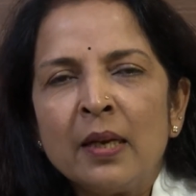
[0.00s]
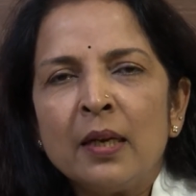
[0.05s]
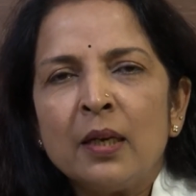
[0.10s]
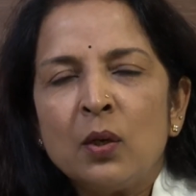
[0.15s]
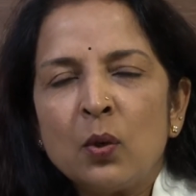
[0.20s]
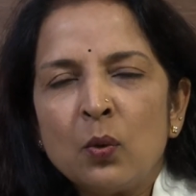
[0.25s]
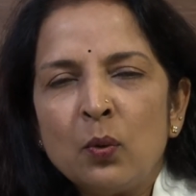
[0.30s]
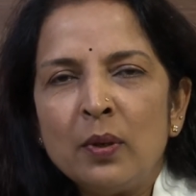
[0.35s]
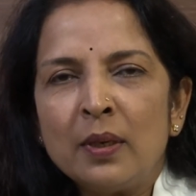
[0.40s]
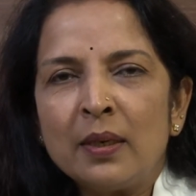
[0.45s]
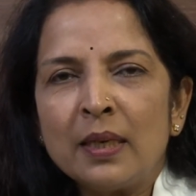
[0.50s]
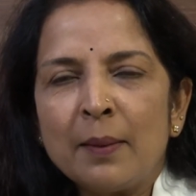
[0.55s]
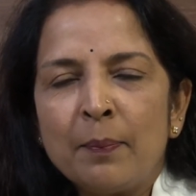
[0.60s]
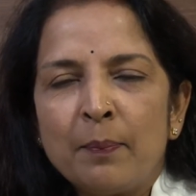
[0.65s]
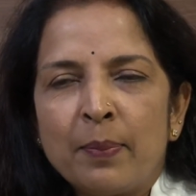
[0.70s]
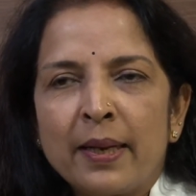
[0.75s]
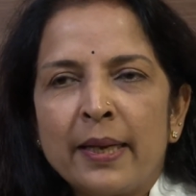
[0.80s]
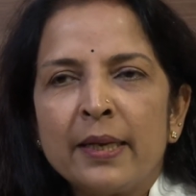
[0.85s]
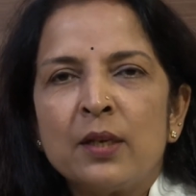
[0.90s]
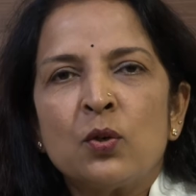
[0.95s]
Don't
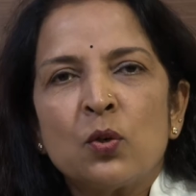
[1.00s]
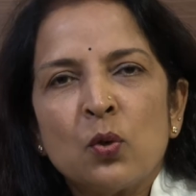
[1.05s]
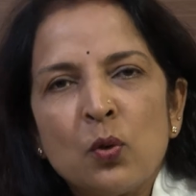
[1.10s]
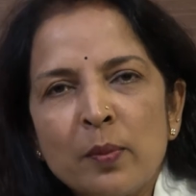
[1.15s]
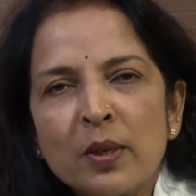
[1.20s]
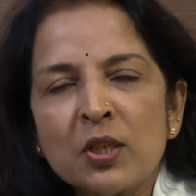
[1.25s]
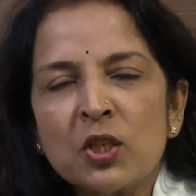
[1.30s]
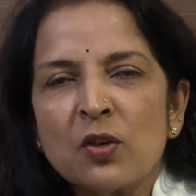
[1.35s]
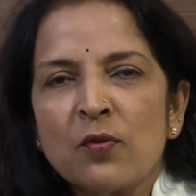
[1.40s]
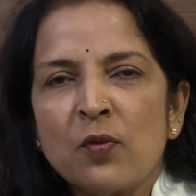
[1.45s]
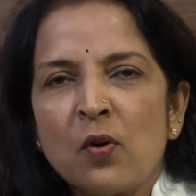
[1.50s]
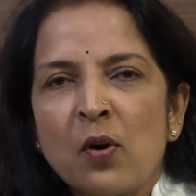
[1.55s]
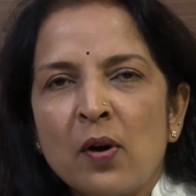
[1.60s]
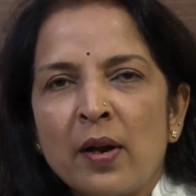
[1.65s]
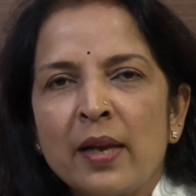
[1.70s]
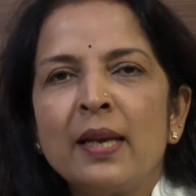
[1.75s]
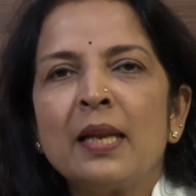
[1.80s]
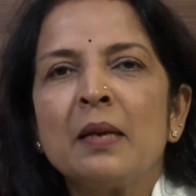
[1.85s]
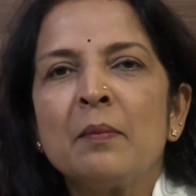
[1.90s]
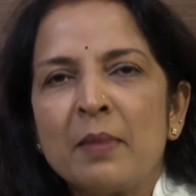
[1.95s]
apply too much of
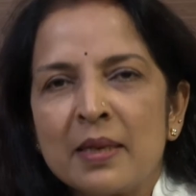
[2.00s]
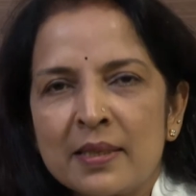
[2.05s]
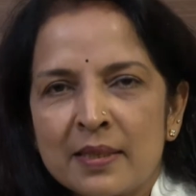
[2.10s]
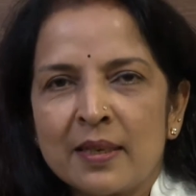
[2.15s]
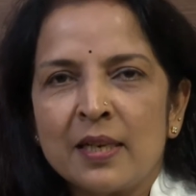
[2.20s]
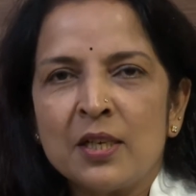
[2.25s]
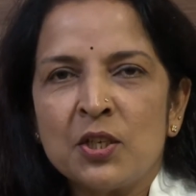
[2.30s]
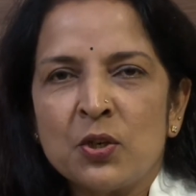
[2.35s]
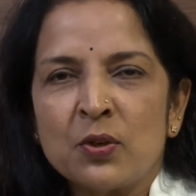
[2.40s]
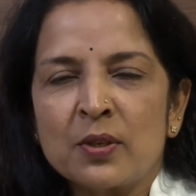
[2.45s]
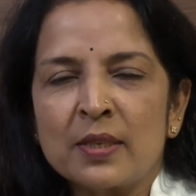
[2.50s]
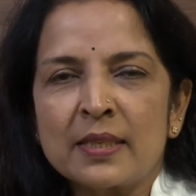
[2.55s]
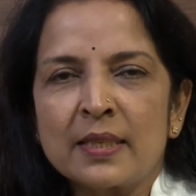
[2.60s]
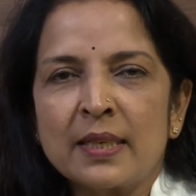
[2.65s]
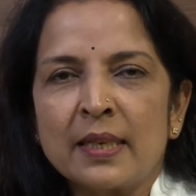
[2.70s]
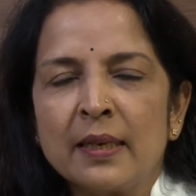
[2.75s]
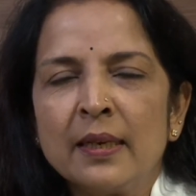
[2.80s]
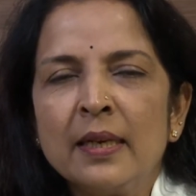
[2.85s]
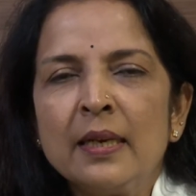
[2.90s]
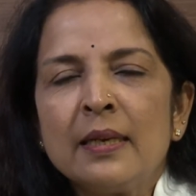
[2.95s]
oil and massage your
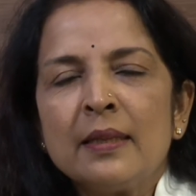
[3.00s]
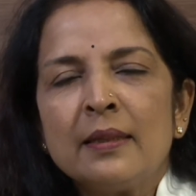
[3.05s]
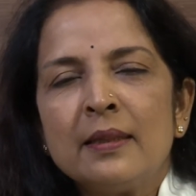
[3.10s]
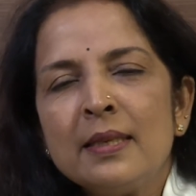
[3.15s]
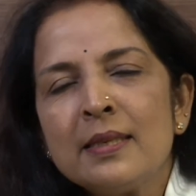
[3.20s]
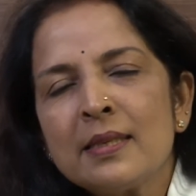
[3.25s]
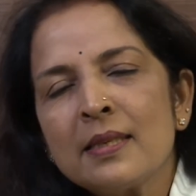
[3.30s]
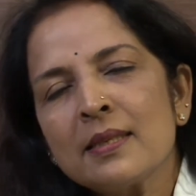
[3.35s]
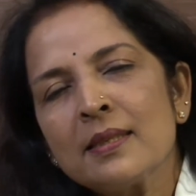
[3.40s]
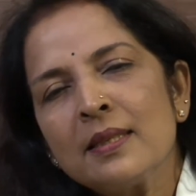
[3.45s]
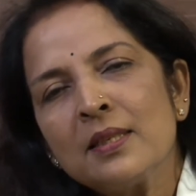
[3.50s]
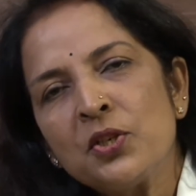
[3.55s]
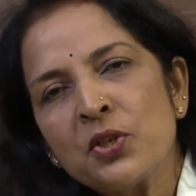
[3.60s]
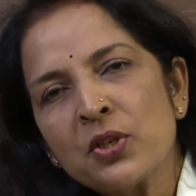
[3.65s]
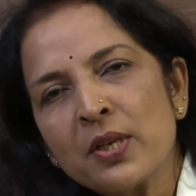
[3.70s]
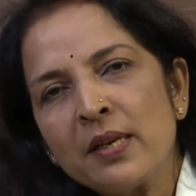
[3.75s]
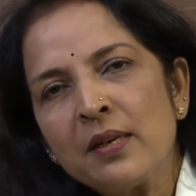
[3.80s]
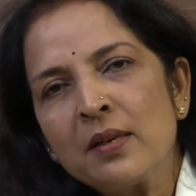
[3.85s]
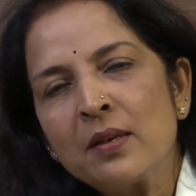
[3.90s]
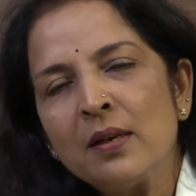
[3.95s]
skin. This is the
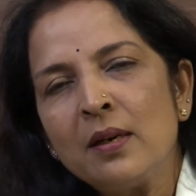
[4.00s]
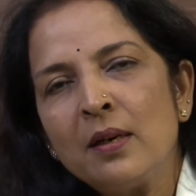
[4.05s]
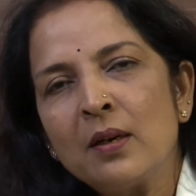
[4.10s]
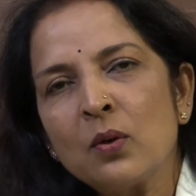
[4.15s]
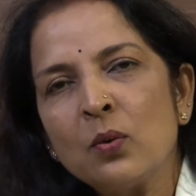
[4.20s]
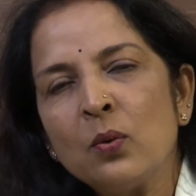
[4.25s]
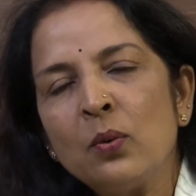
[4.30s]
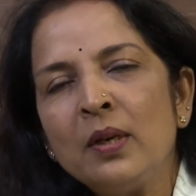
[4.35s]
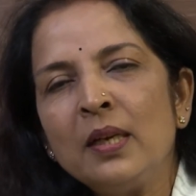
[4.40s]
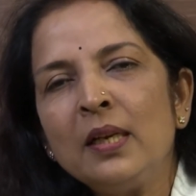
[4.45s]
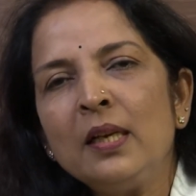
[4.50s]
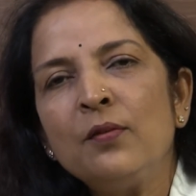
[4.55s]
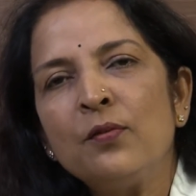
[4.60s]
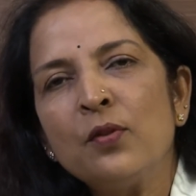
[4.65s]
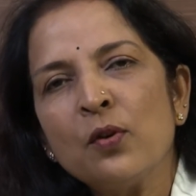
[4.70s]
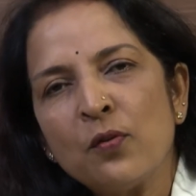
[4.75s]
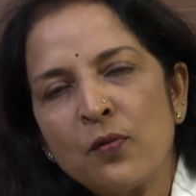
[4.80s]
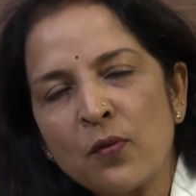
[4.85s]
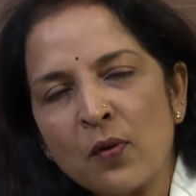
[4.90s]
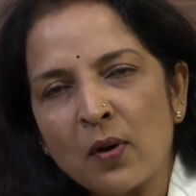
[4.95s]
general rule. If
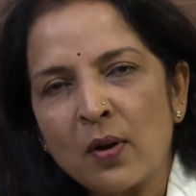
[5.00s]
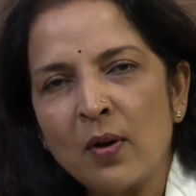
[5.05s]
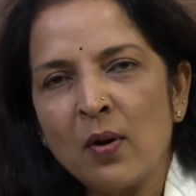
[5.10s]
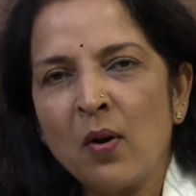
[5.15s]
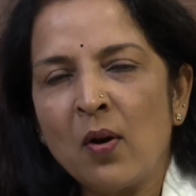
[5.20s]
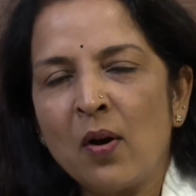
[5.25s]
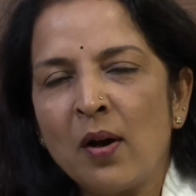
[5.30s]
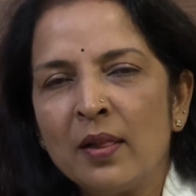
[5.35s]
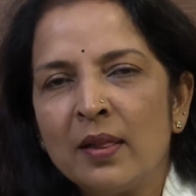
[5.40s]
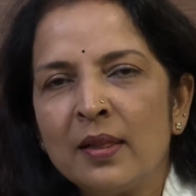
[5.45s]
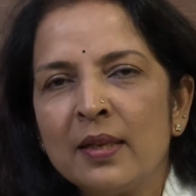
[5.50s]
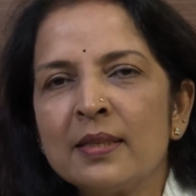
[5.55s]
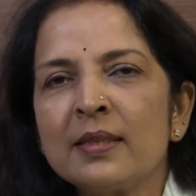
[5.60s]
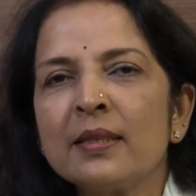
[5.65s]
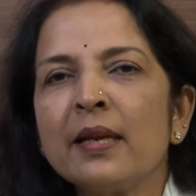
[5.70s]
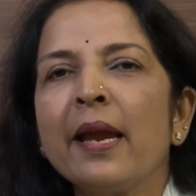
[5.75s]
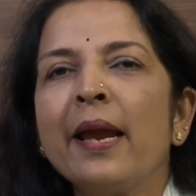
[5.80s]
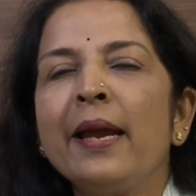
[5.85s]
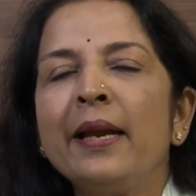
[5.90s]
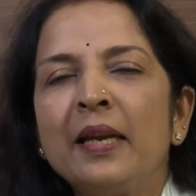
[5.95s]
you follow all this,
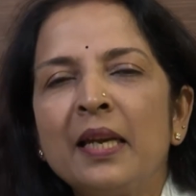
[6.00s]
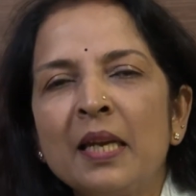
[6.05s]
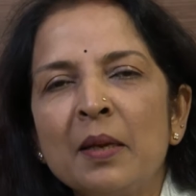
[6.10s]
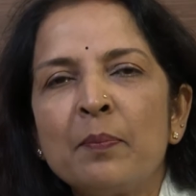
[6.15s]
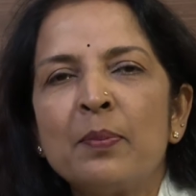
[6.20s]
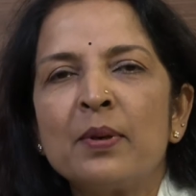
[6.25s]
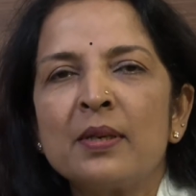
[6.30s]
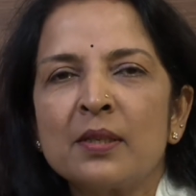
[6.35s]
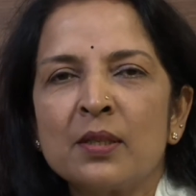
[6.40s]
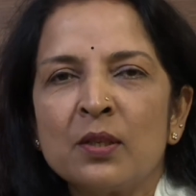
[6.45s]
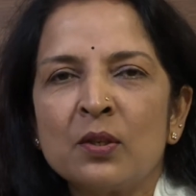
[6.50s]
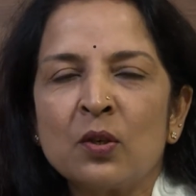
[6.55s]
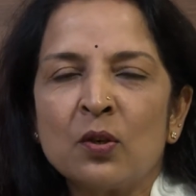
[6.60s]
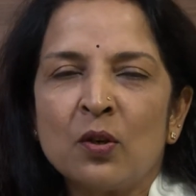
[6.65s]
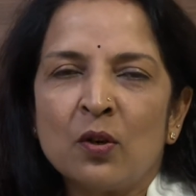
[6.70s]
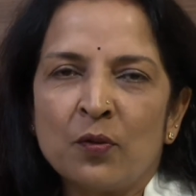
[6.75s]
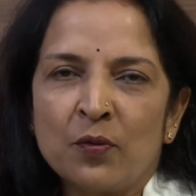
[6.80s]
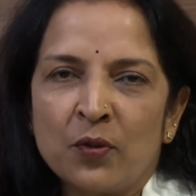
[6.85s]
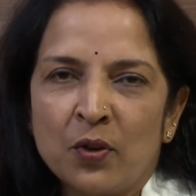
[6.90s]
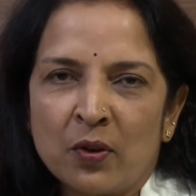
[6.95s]
80%
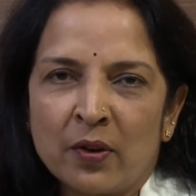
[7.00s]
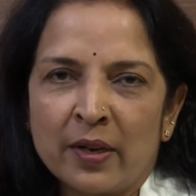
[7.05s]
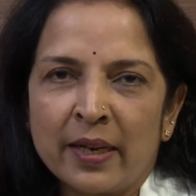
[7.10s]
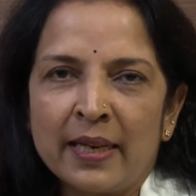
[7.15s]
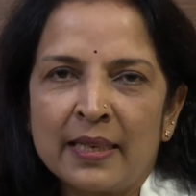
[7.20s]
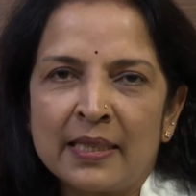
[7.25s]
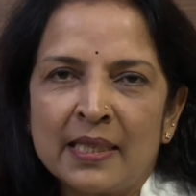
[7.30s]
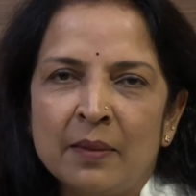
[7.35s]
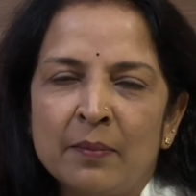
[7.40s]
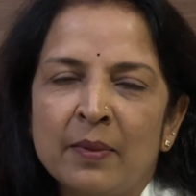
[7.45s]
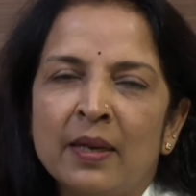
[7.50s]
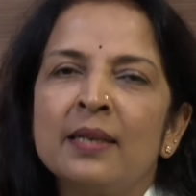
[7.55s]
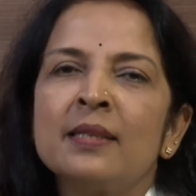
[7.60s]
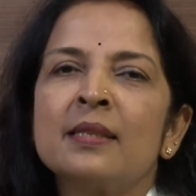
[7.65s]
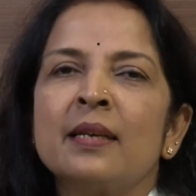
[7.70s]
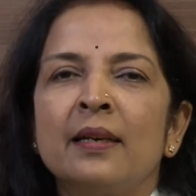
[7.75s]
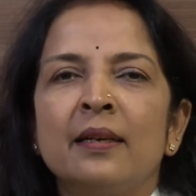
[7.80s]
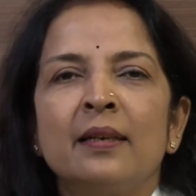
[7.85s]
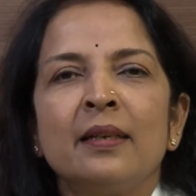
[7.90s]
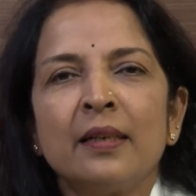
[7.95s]
of your eczema is
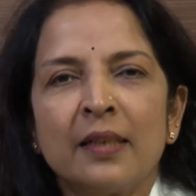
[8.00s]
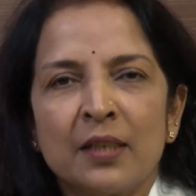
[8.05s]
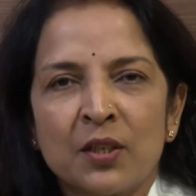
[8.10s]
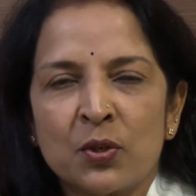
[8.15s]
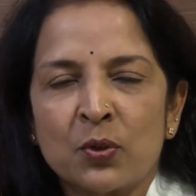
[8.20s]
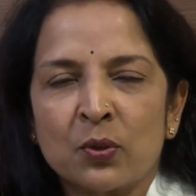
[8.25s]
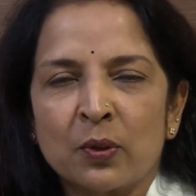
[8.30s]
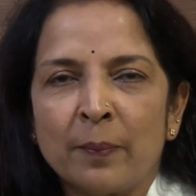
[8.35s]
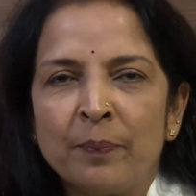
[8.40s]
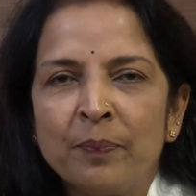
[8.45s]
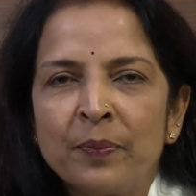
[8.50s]
under control.